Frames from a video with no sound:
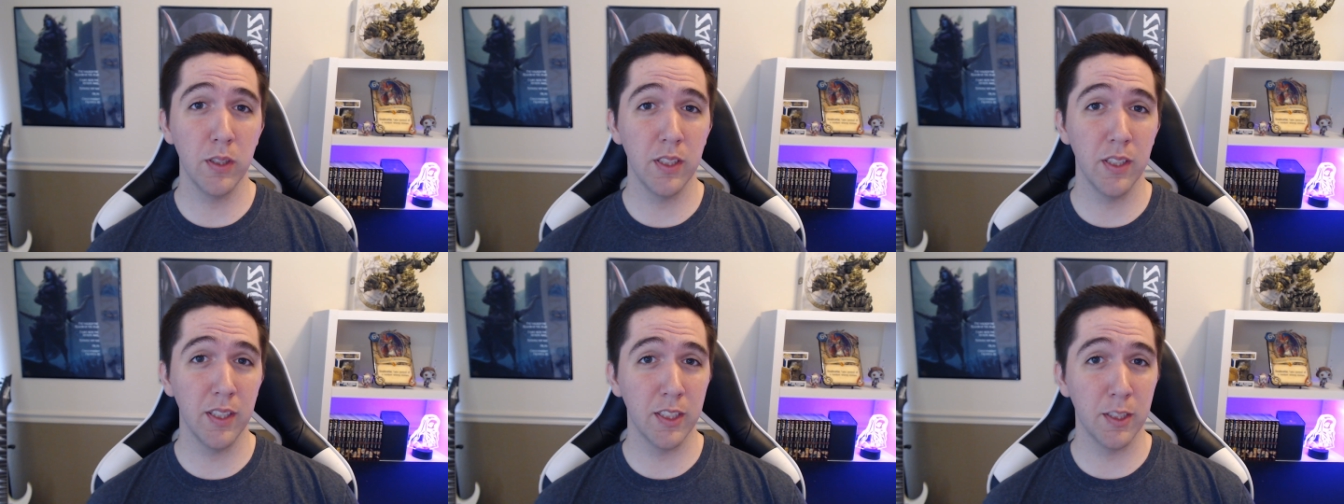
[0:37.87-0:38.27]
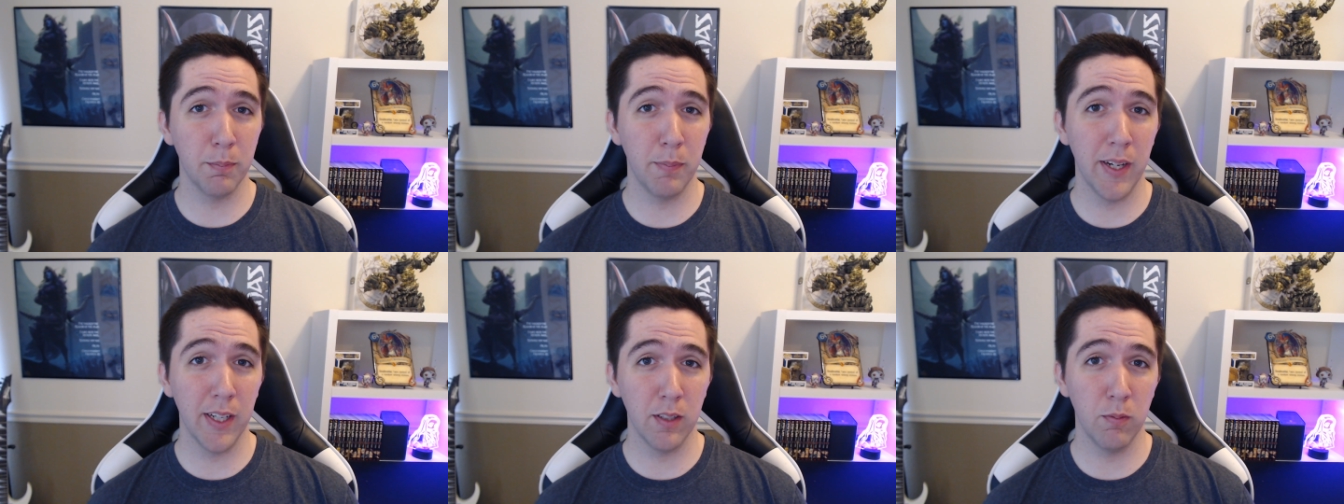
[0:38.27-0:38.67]
to
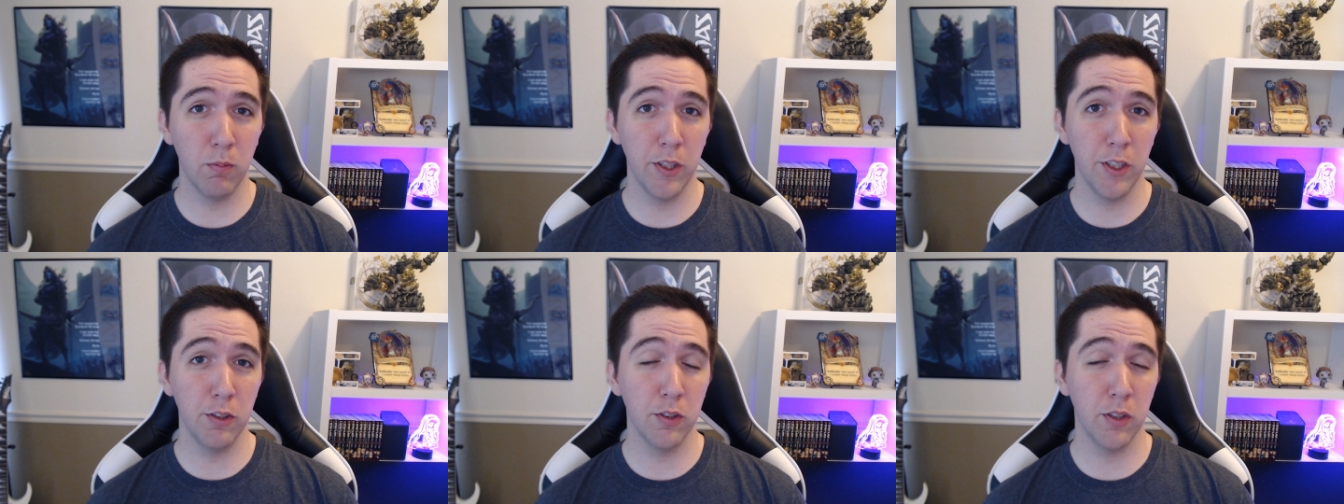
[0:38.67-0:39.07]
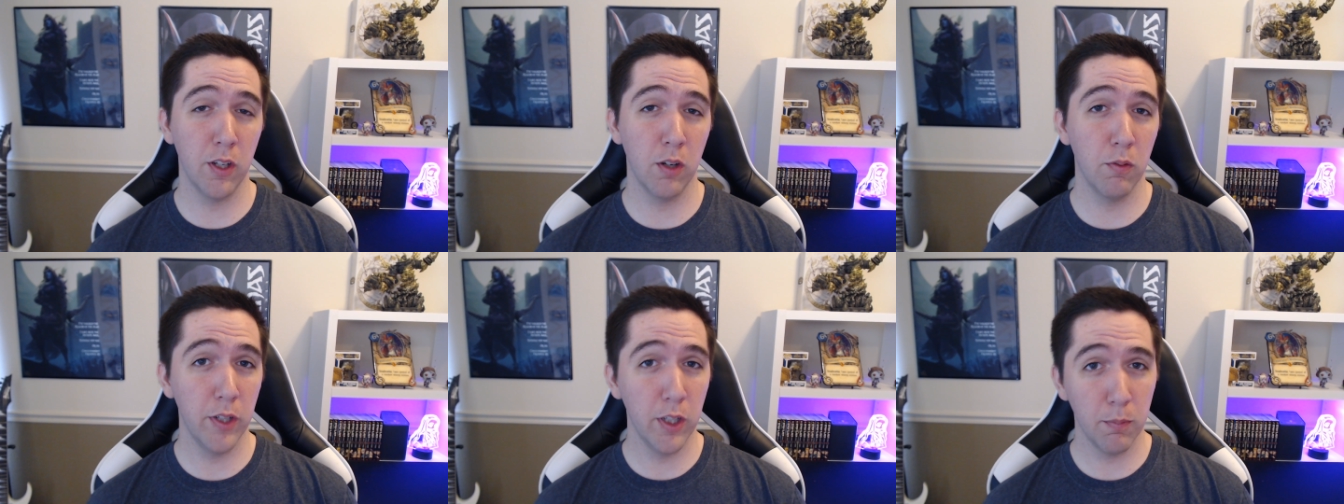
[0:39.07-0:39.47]
expect when you join a
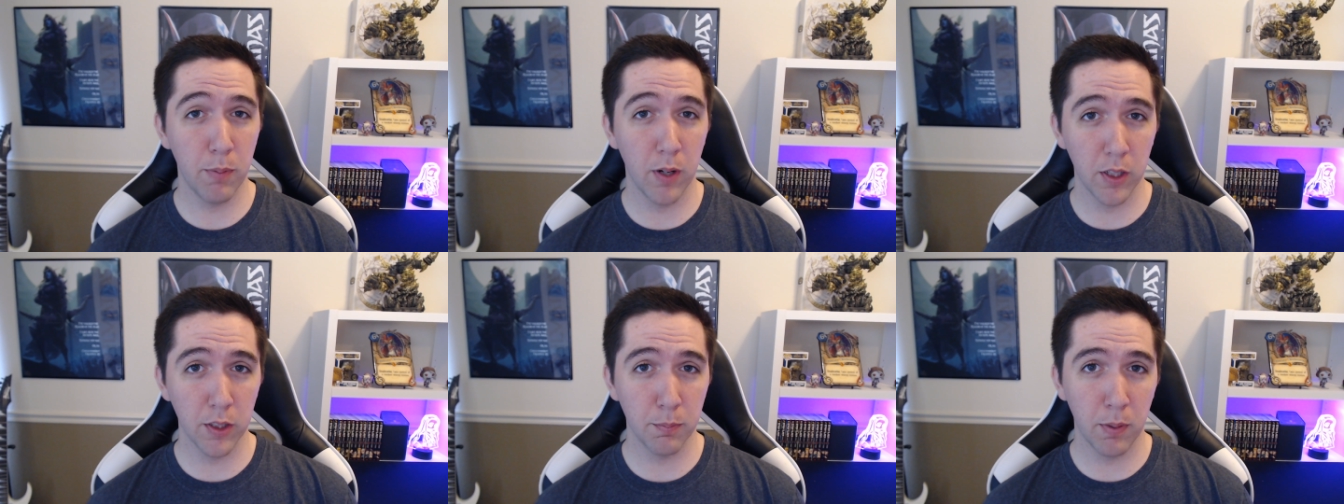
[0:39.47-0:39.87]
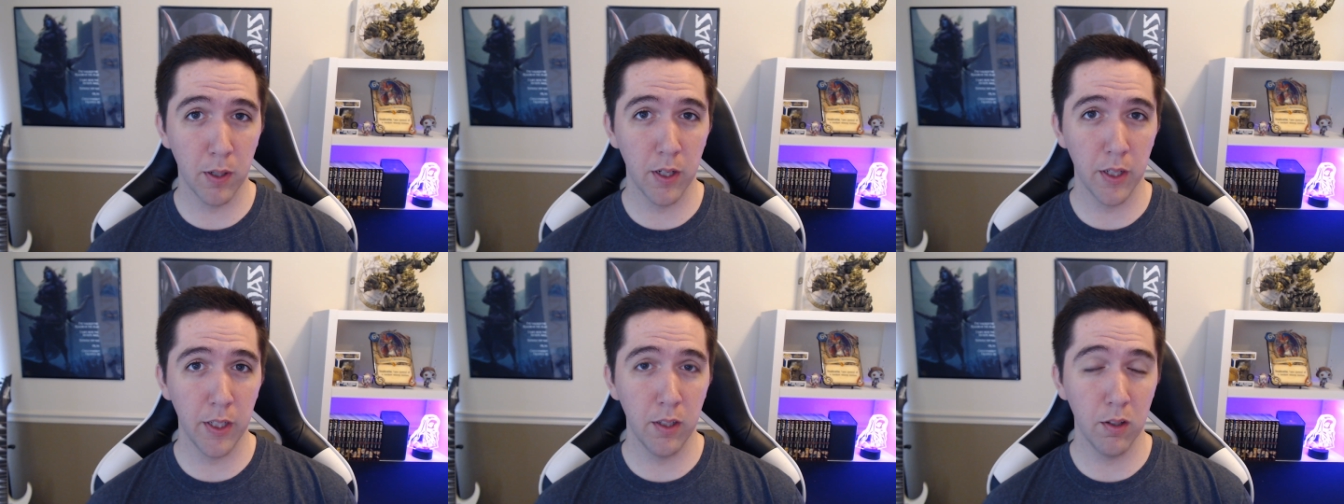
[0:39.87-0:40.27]
real parse
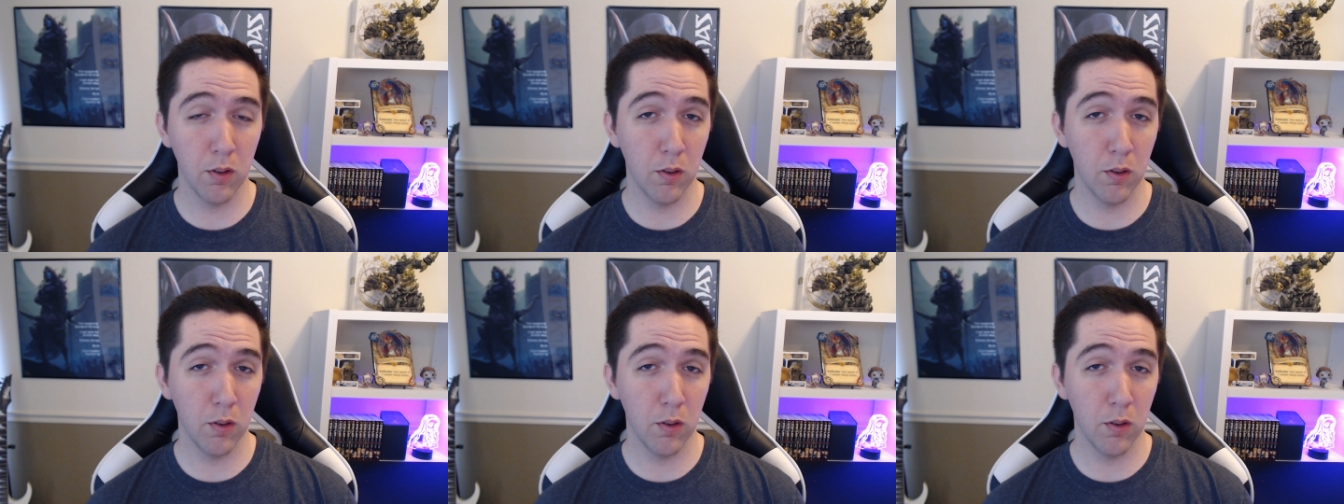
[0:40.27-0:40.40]
party